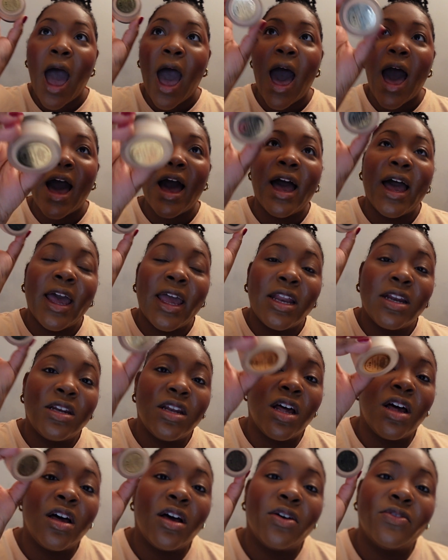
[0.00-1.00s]
I
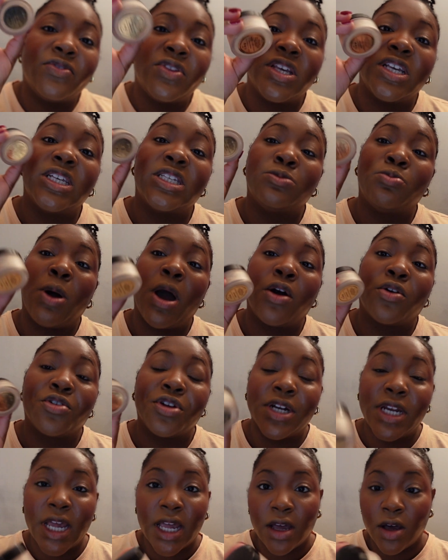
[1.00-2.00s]
love this
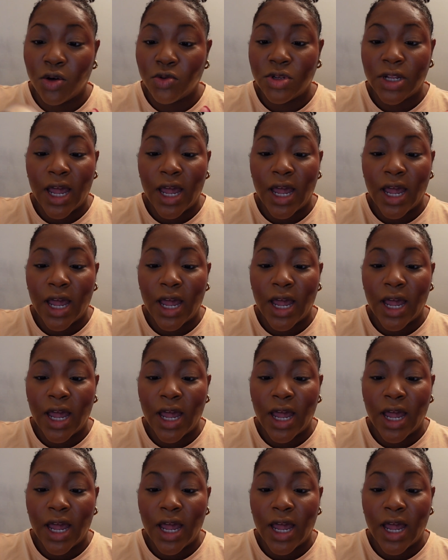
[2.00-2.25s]
powder down.